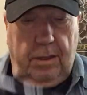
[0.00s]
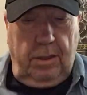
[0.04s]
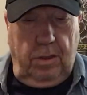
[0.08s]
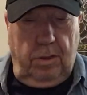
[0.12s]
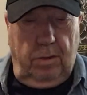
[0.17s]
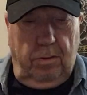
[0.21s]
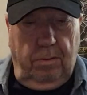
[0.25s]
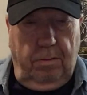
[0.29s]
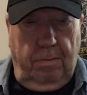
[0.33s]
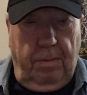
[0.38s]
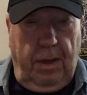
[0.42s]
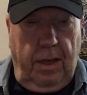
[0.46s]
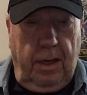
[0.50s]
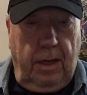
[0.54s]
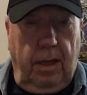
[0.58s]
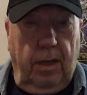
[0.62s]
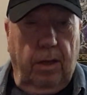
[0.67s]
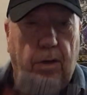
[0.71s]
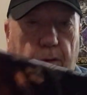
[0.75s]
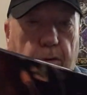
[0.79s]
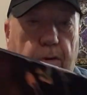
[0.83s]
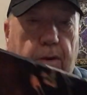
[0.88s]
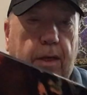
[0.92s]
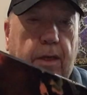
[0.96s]
this one back
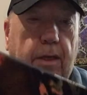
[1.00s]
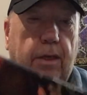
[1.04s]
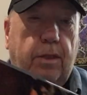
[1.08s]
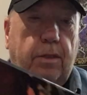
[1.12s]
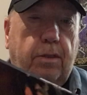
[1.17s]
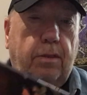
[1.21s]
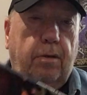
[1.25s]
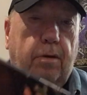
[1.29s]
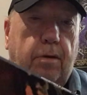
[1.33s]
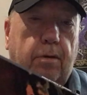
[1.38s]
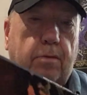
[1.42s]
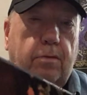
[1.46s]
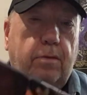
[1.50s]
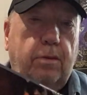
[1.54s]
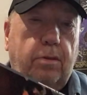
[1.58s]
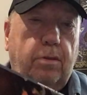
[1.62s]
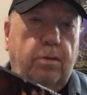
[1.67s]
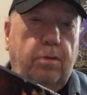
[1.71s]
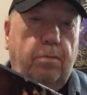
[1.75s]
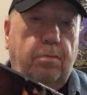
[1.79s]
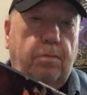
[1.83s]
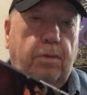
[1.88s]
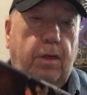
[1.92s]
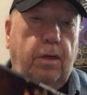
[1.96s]
in quickly so I don't have
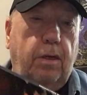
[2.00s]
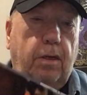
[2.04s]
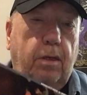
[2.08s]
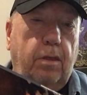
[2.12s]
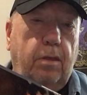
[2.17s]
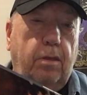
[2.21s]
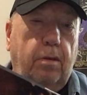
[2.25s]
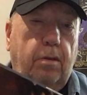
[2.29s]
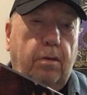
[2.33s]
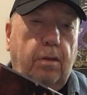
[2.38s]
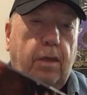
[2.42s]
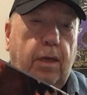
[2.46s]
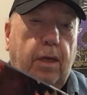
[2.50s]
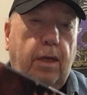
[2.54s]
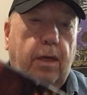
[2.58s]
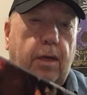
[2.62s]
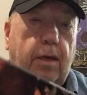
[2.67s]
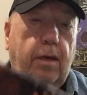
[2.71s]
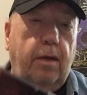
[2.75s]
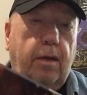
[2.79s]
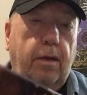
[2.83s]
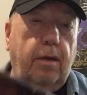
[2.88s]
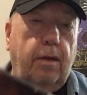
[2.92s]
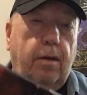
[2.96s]
so many to do
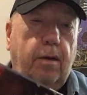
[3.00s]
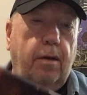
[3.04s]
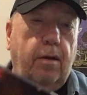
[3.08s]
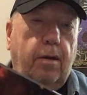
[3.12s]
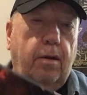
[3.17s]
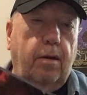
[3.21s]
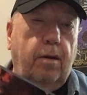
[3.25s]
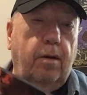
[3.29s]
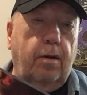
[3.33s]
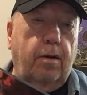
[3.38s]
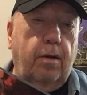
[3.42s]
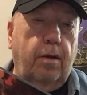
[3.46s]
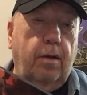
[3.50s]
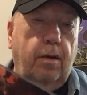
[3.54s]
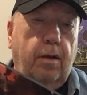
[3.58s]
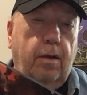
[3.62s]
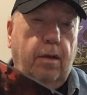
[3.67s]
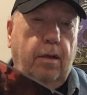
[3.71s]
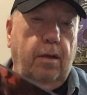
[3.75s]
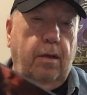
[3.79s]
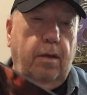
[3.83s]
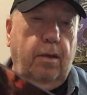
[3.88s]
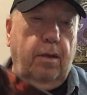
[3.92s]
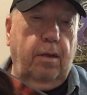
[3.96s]
later.
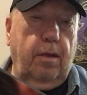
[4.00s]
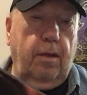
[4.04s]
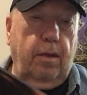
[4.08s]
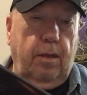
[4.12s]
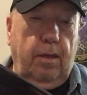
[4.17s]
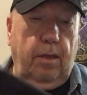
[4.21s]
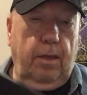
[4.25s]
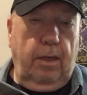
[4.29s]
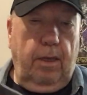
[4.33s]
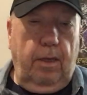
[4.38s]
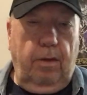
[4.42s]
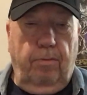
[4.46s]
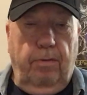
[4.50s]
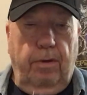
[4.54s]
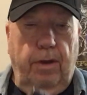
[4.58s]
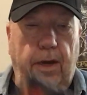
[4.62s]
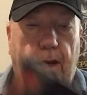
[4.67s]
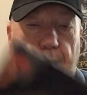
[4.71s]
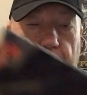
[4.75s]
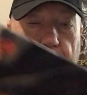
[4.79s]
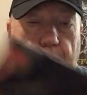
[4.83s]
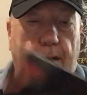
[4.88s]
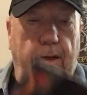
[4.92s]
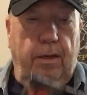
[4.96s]
It went
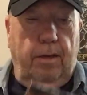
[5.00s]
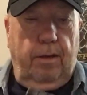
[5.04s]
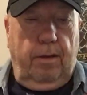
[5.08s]
in.